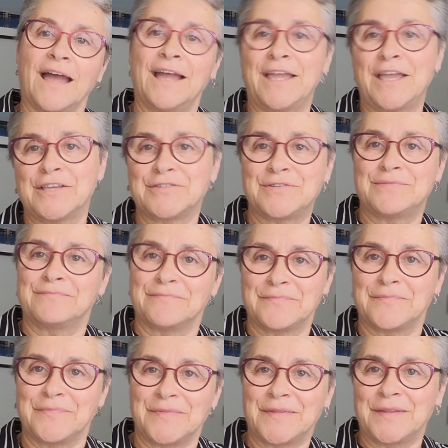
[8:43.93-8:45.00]
guess,
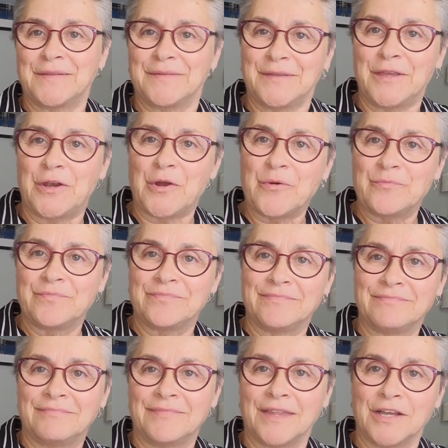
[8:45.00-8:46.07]

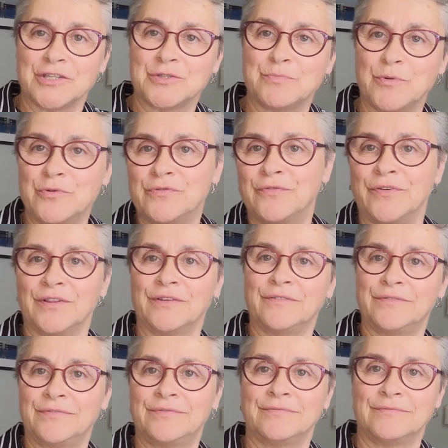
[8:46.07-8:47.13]
a spoonful of